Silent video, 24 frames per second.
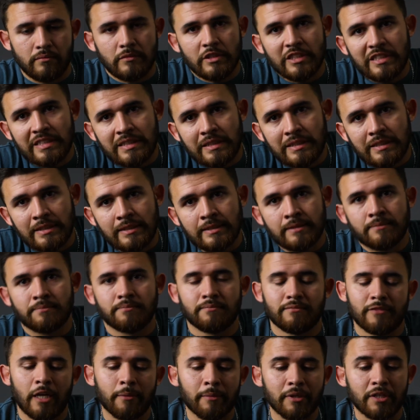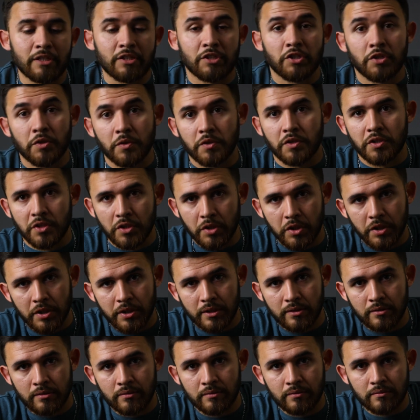I mean, you
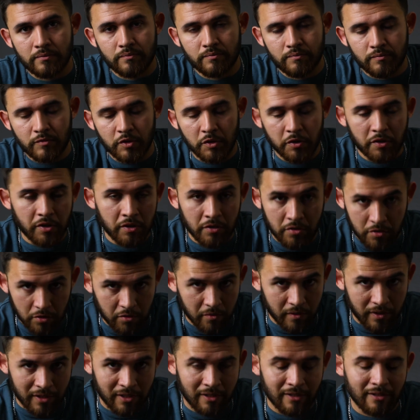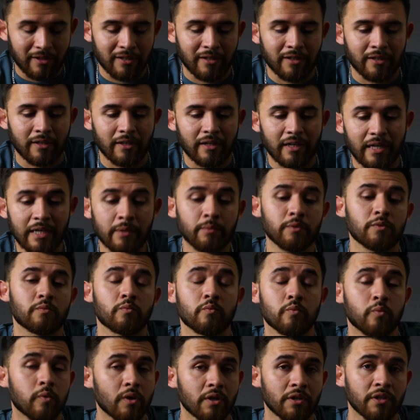could, You can do anything. It
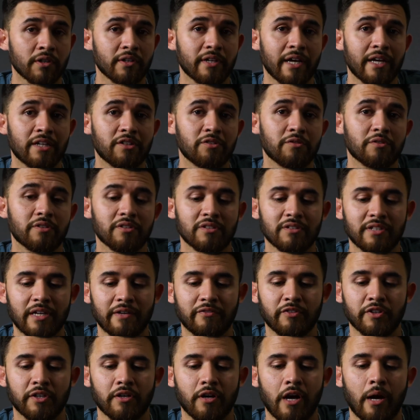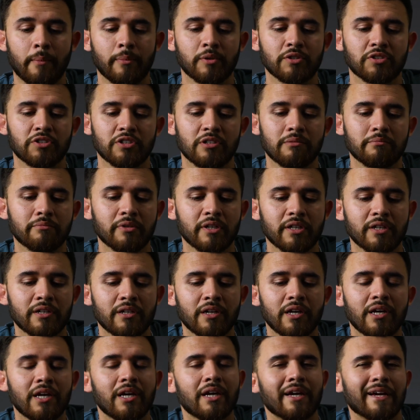would work and you could definitely accomplish it,
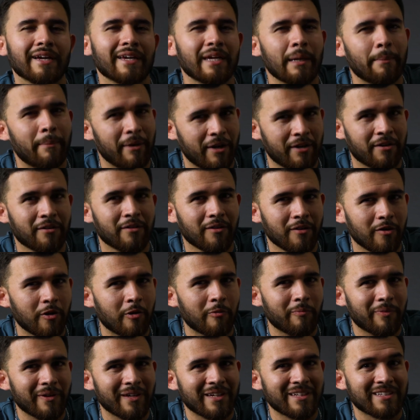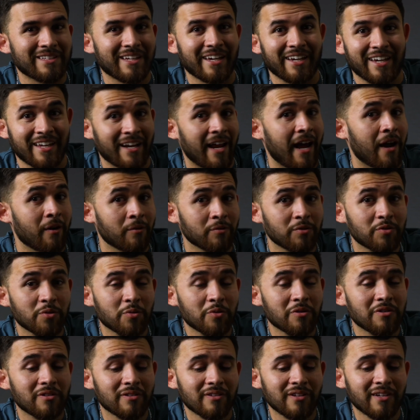but you better hope it's like an
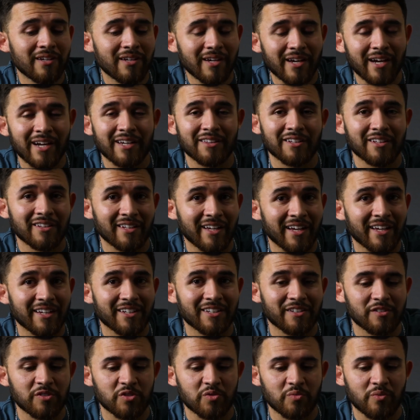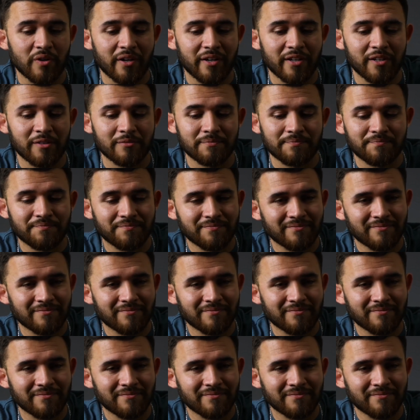outdoor thing and the lighting is right,